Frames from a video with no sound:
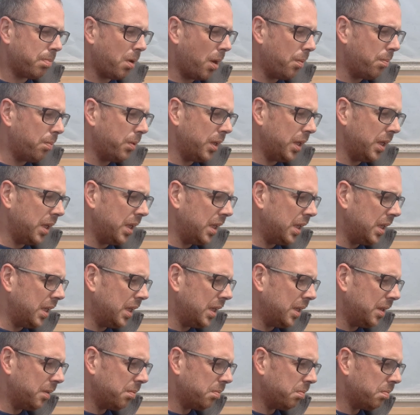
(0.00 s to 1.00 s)

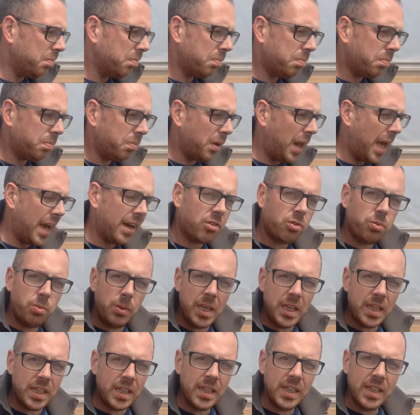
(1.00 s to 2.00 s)
probably next
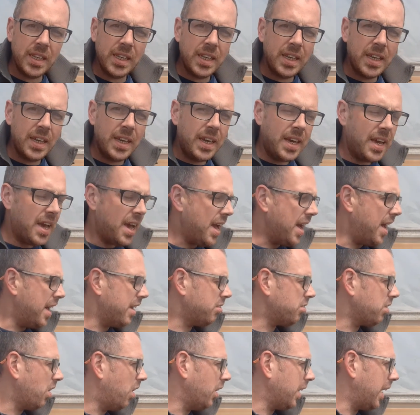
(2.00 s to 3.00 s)
week.
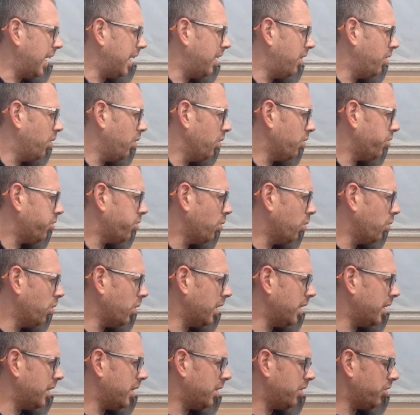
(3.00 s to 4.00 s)
Start getting it all
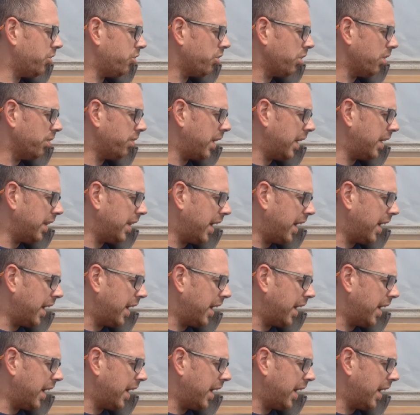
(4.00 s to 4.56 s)
soaking and stuff